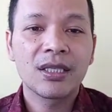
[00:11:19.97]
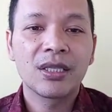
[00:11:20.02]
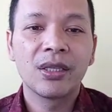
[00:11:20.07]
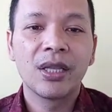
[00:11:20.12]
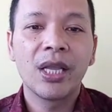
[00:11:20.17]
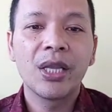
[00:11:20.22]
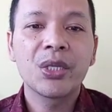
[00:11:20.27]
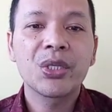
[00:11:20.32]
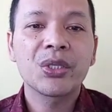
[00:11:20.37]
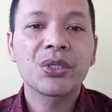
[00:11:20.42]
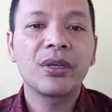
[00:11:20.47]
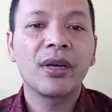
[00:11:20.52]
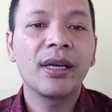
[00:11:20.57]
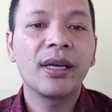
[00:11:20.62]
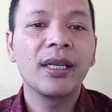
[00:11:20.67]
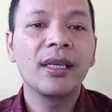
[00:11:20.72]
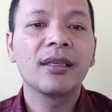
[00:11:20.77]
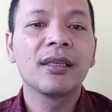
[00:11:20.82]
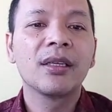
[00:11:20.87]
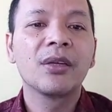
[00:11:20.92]
they
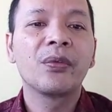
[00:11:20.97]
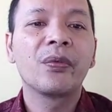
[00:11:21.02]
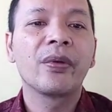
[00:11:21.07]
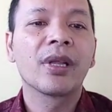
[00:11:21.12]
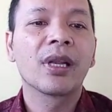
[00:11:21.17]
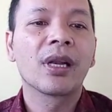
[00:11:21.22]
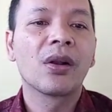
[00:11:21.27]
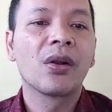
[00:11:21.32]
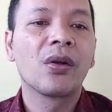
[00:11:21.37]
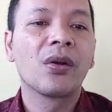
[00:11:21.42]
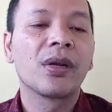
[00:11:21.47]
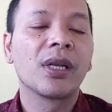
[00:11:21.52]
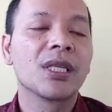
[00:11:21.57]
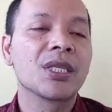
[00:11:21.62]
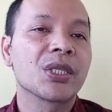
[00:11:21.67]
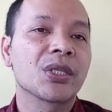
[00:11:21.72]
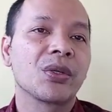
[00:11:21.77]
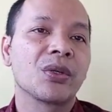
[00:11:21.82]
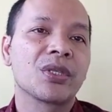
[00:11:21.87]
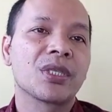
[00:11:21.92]
studied the playful
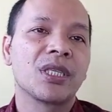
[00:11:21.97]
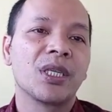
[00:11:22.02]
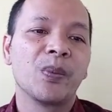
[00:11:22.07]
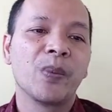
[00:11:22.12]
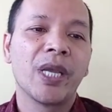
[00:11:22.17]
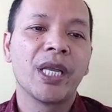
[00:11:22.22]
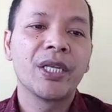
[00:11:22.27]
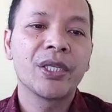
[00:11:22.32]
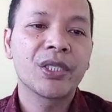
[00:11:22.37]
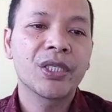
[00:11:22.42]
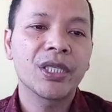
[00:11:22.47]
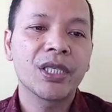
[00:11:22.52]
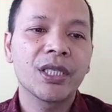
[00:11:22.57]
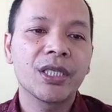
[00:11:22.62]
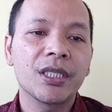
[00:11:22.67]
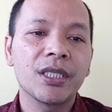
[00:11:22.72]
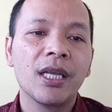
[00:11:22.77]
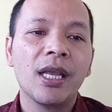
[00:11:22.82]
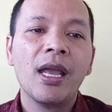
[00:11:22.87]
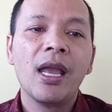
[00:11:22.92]
discourse dimension